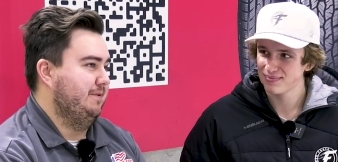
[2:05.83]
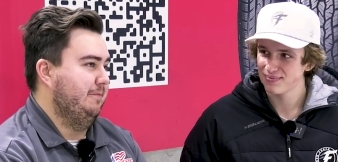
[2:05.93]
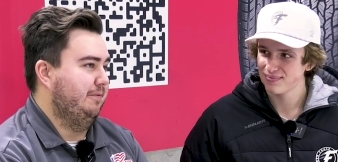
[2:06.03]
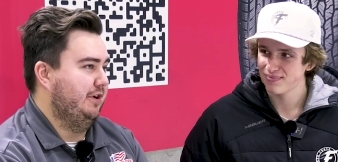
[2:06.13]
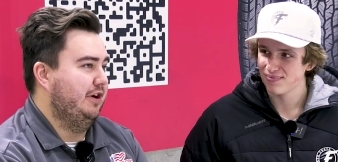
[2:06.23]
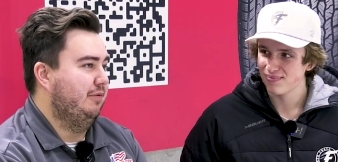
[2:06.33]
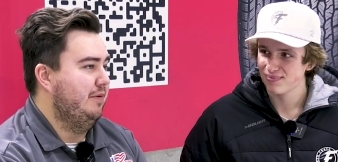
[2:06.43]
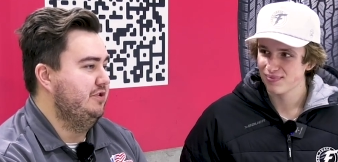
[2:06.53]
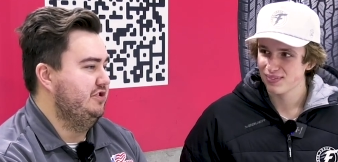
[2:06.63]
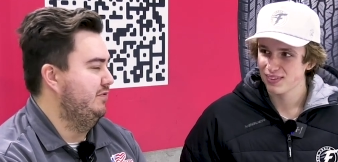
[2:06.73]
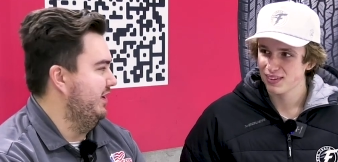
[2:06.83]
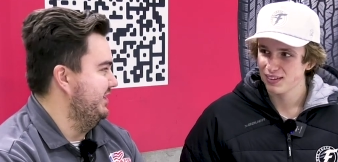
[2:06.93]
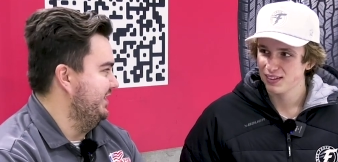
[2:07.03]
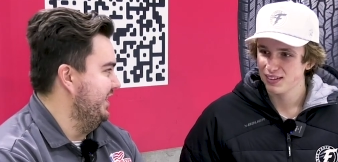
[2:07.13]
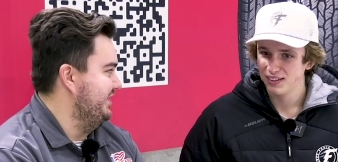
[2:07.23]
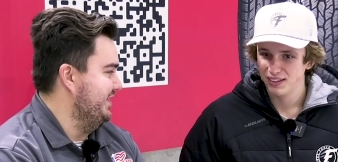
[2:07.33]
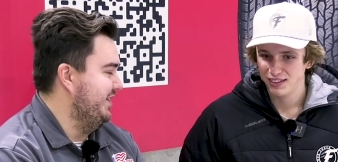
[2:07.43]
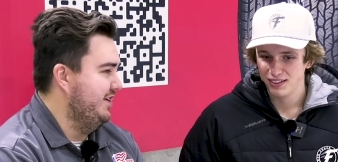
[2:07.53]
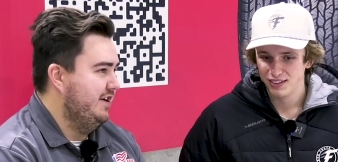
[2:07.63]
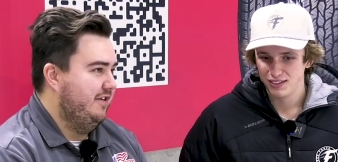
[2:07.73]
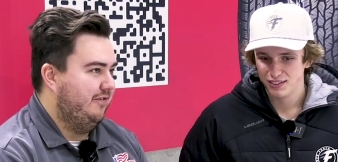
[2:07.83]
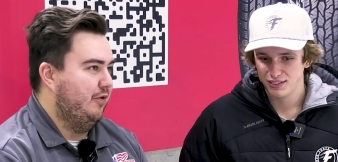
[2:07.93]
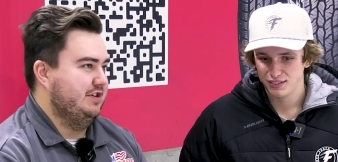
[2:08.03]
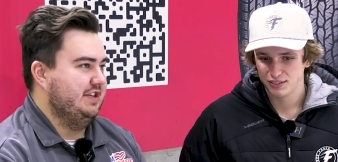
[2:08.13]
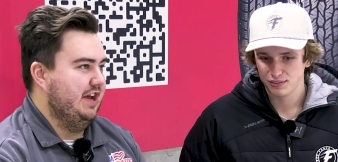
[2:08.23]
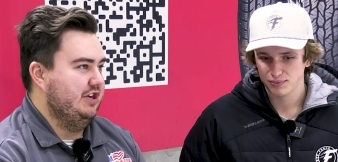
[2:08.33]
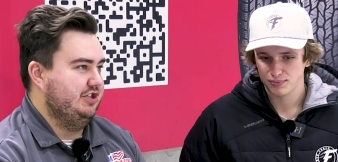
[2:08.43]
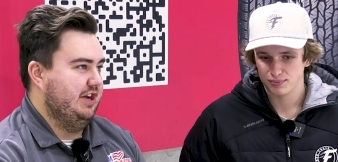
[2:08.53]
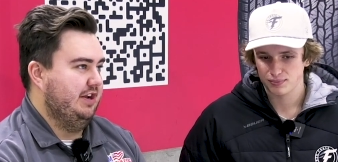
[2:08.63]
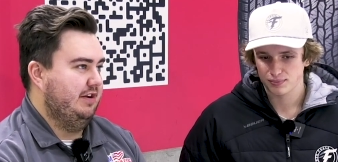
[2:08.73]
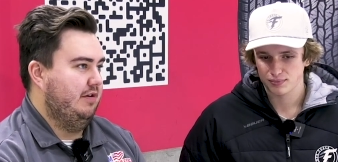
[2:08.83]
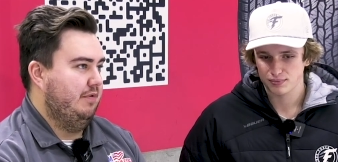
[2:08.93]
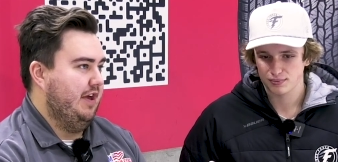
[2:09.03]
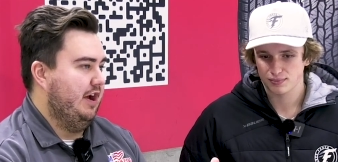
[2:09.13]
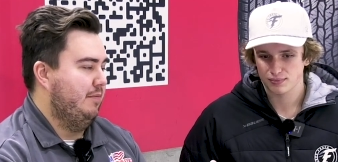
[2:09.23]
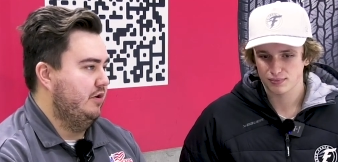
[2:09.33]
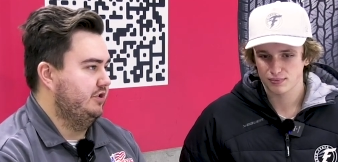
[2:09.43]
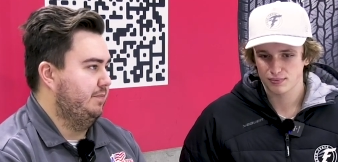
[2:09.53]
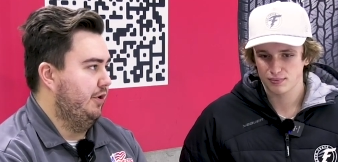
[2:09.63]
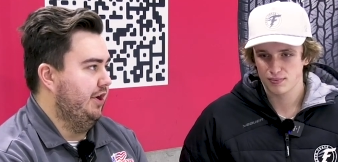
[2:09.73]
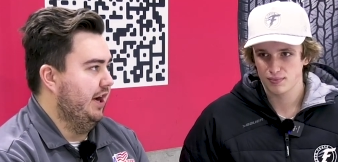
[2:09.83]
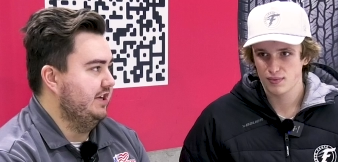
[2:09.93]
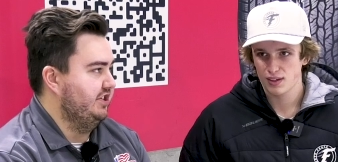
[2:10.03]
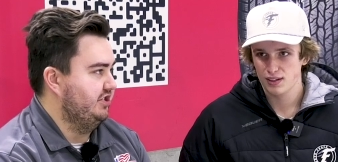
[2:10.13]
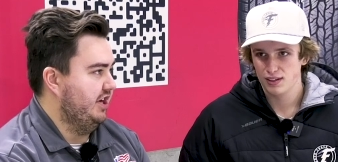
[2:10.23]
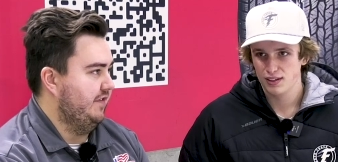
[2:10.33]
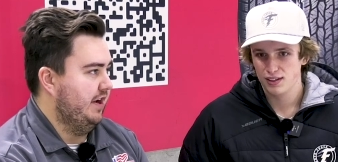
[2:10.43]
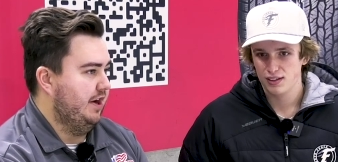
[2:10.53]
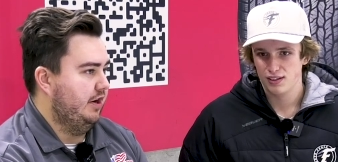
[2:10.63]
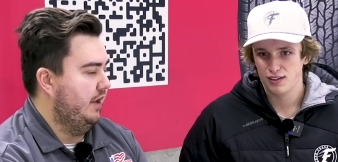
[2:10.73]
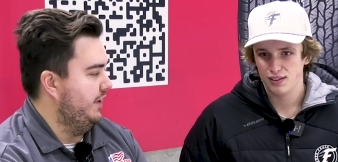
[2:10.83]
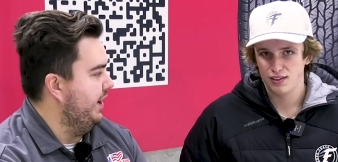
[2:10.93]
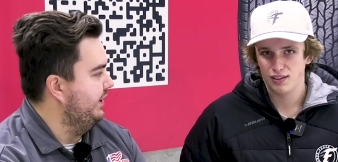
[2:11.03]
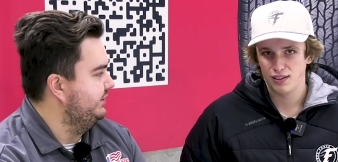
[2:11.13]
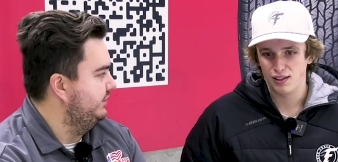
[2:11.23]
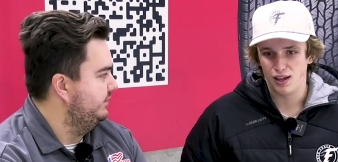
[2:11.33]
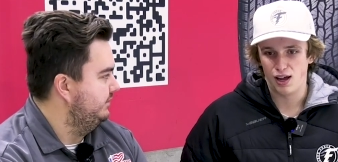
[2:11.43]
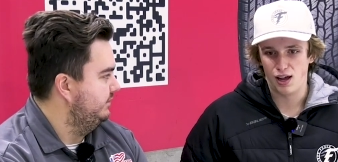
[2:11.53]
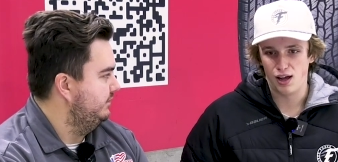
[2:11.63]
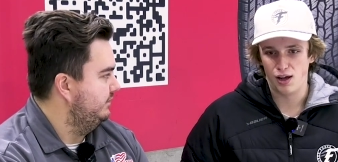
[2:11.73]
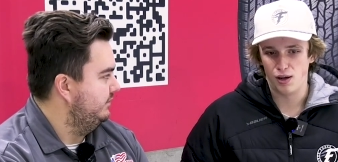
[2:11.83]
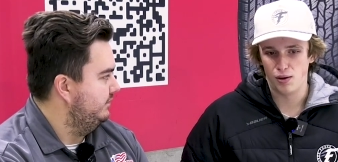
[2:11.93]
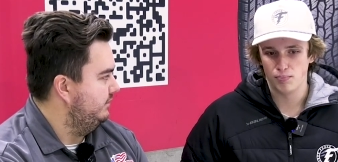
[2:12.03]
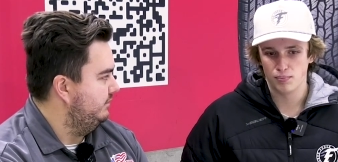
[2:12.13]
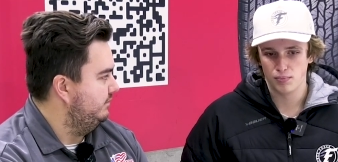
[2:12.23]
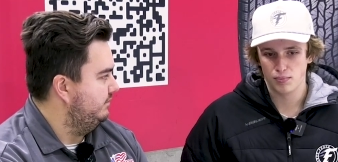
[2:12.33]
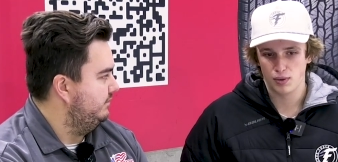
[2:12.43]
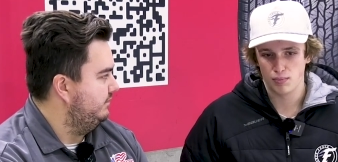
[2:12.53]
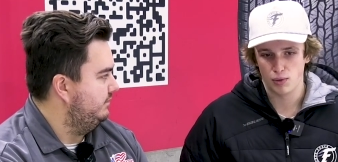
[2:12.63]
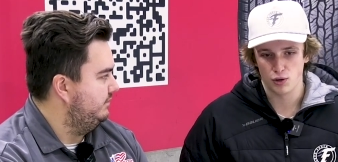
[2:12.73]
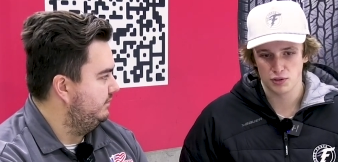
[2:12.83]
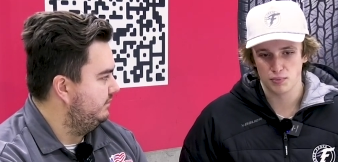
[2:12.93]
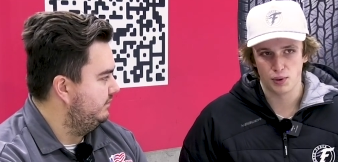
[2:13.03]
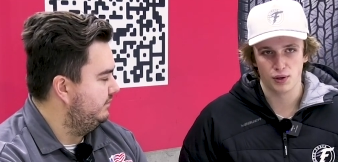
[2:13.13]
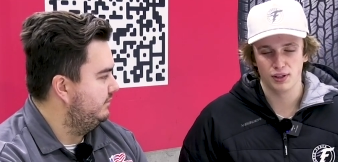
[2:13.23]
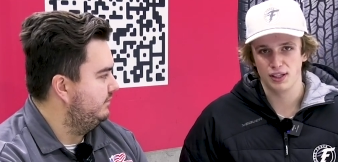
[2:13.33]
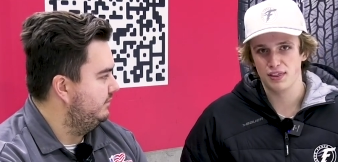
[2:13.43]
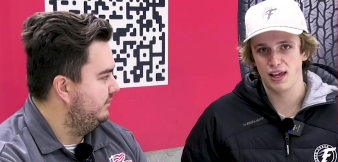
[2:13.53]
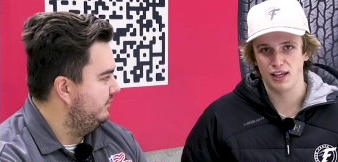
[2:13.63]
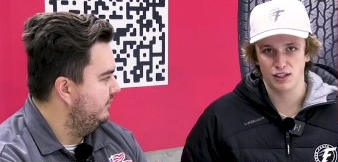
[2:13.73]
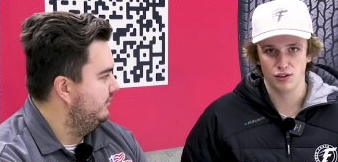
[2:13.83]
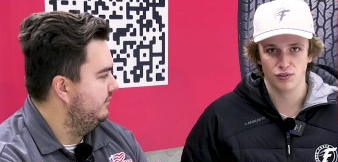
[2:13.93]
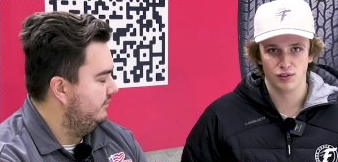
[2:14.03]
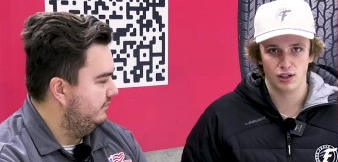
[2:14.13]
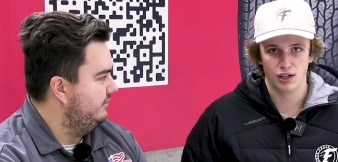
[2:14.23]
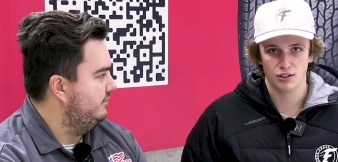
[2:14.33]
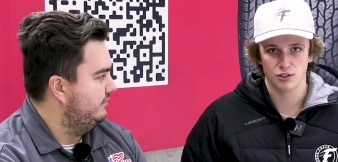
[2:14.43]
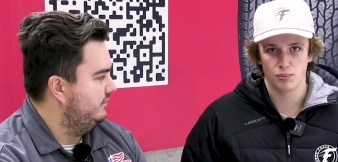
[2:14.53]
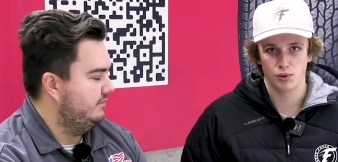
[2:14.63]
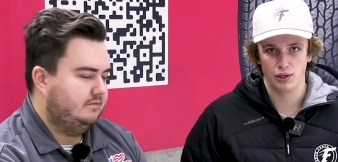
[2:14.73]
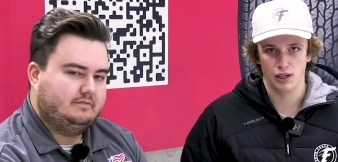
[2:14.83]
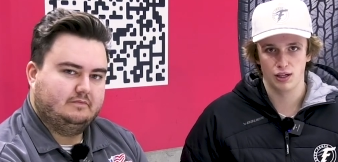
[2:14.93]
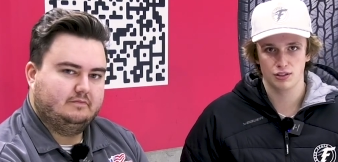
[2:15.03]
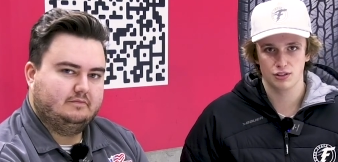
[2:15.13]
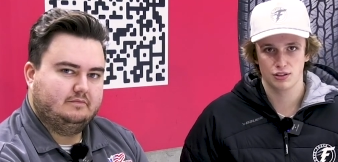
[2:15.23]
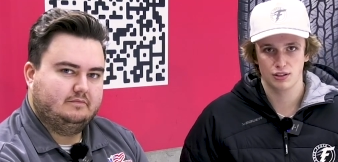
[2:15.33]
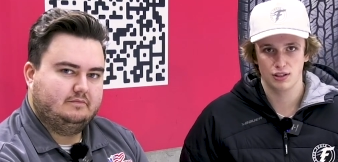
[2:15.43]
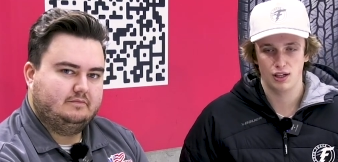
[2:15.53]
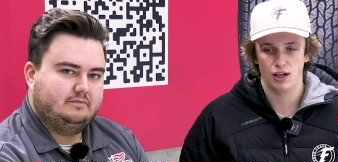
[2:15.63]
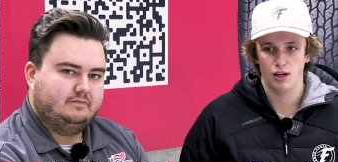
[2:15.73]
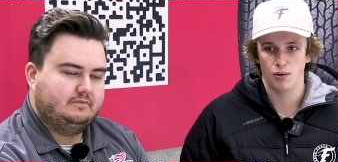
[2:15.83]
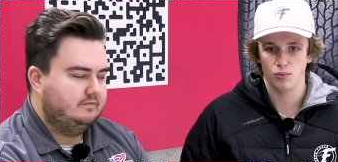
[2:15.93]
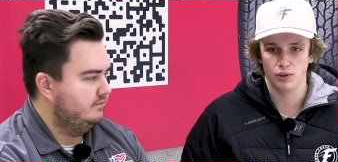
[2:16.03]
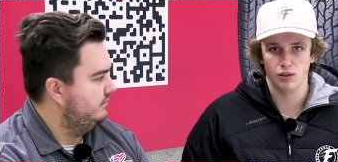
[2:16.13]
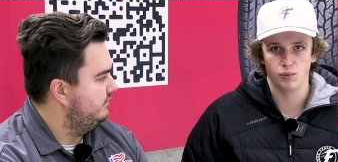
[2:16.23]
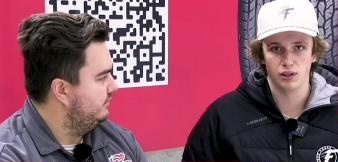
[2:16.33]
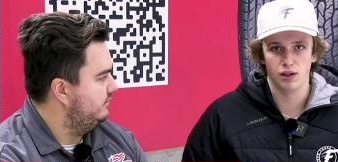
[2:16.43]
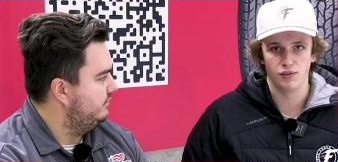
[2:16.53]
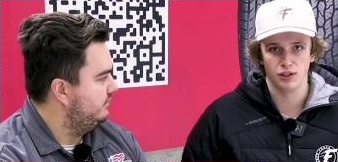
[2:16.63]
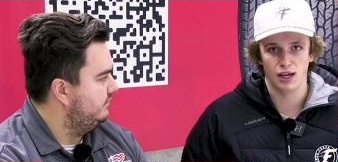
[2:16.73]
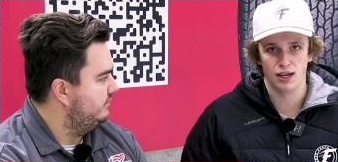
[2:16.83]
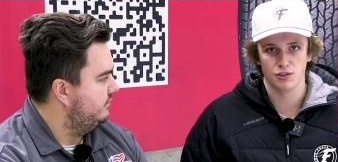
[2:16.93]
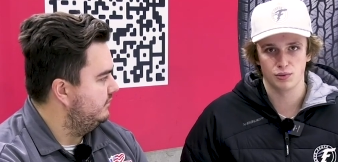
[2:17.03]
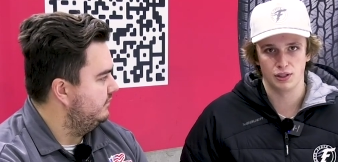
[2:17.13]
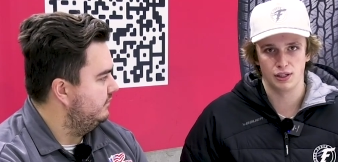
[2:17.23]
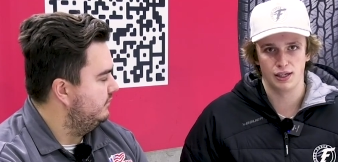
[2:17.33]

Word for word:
Speaker 1: people here. What would you want to say to Force Nation when they come out and support you guys each and every night you're on the ice?
Speaker 2: Um, most importantly, thank you for uh, supporting us. Um, we, we love you guys when you're